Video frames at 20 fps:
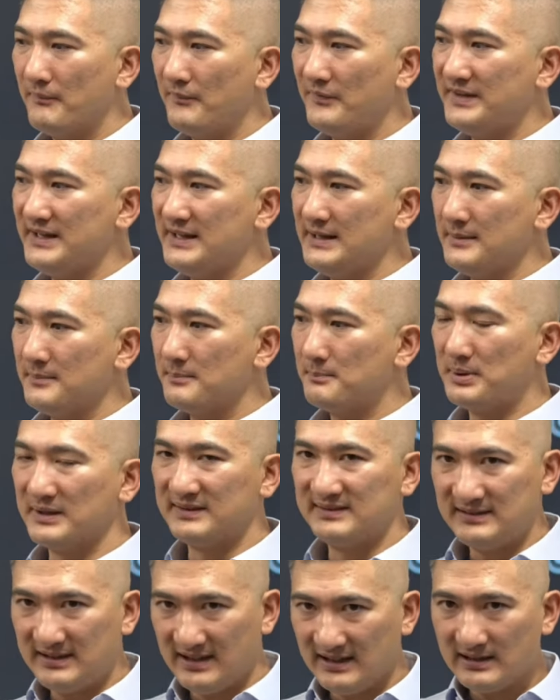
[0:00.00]
The
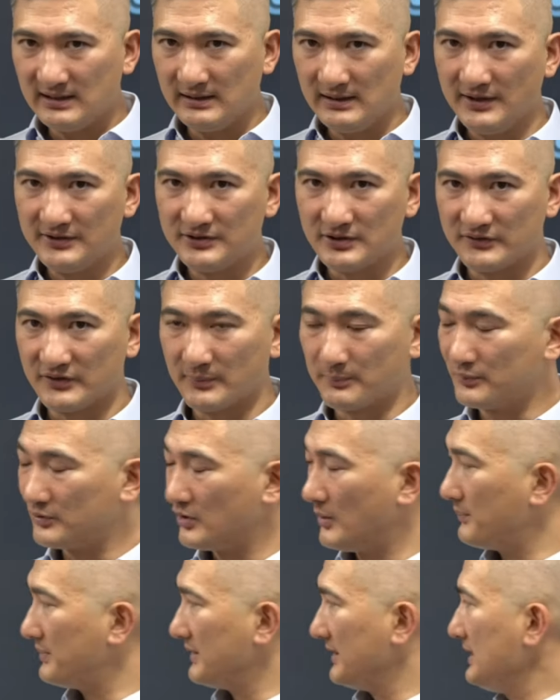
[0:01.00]
particulars of the
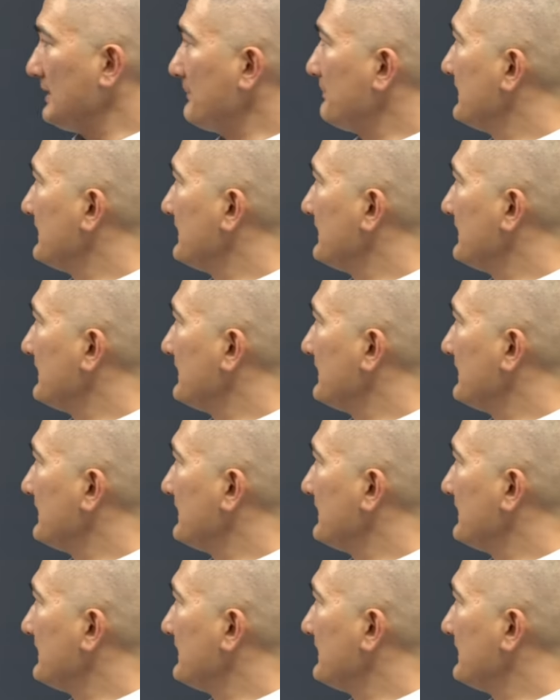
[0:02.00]
property